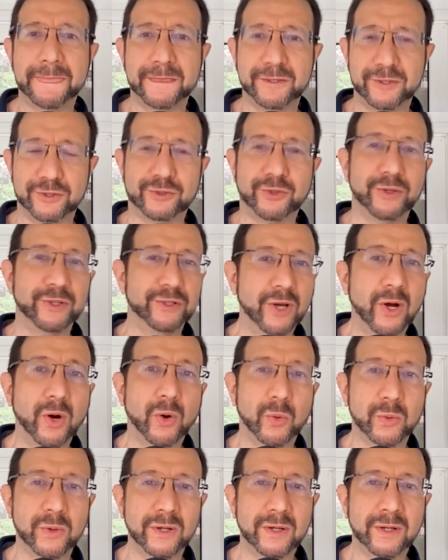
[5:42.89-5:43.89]
just so you
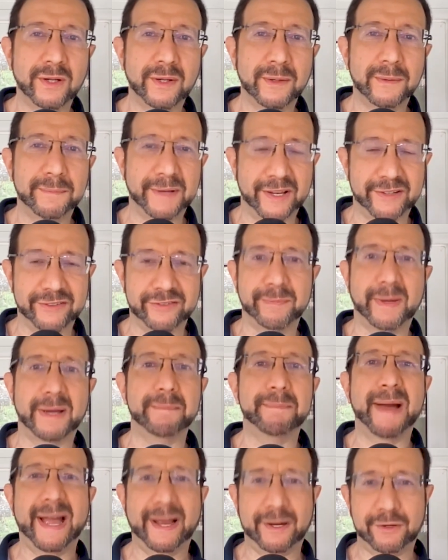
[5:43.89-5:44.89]
know, because of my
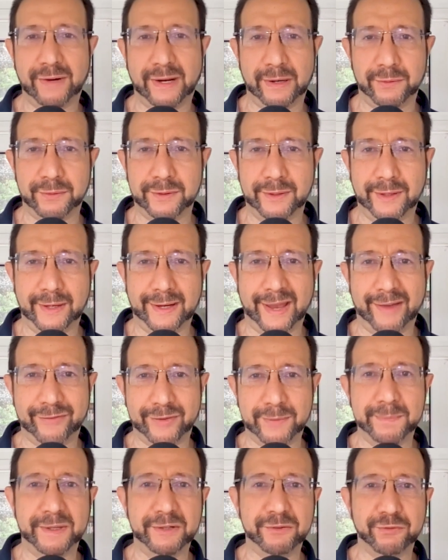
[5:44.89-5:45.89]
background and
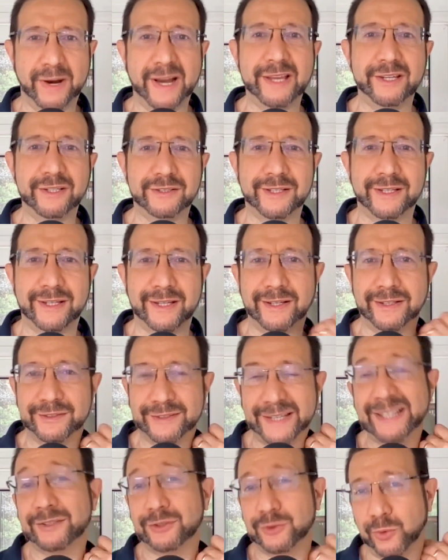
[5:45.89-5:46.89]
having been raised in a
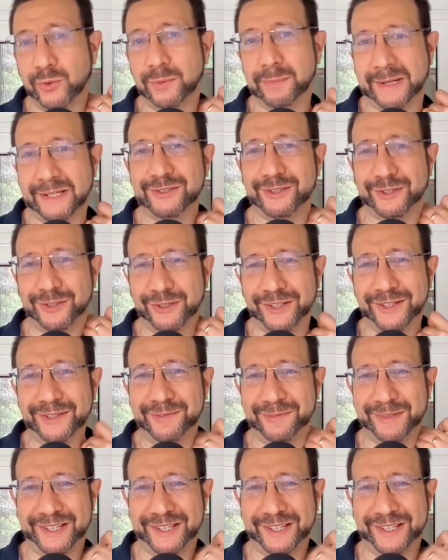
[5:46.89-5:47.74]
sex store, basically,